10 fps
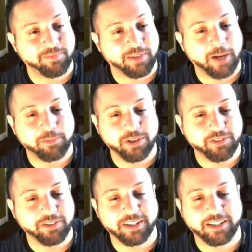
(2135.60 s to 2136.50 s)
I'm
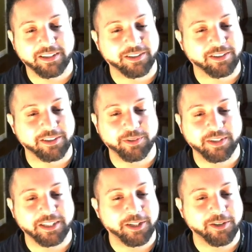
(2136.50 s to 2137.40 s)
loving like you can
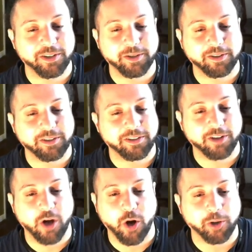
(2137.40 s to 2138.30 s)
hear the
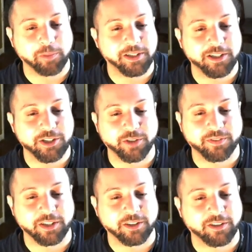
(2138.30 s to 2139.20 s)
harmonies of
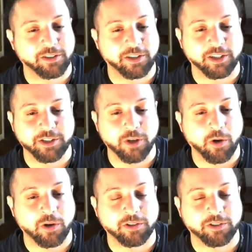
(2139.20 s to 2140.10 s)
the
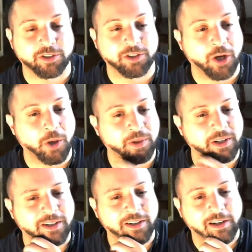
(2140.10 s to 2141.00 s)
guitars going.
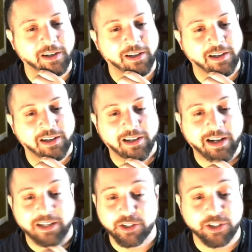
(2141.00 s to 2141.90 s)

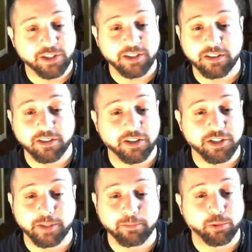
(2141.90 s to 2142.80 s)
It's just a
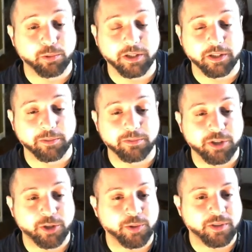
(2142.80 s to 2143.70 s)
simple rhythm
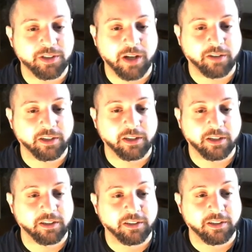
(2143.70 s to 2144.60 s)
too. It's not like
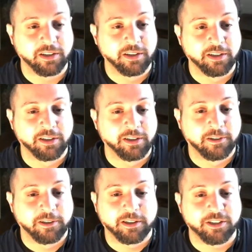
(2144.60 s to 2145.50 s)

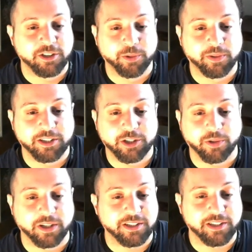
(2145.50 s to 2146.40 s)
he's doing these
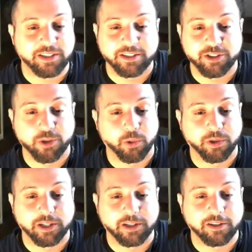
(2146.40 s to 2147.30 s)
crazy
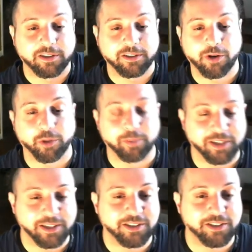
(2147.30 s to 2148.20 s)
soaring
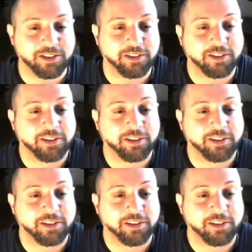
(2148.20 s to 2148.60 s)
harmonies.